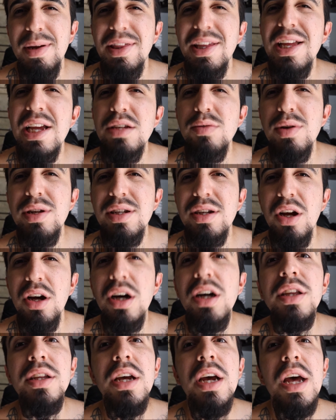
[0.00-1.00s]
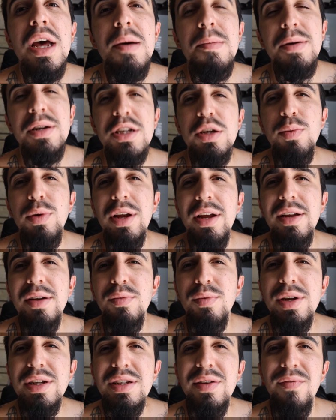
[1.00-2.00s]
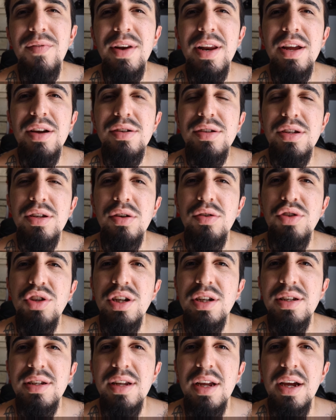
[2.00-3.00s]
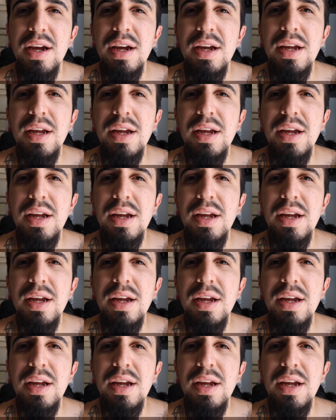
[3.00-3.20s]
I think that's what it's called, but it's a recent video, so just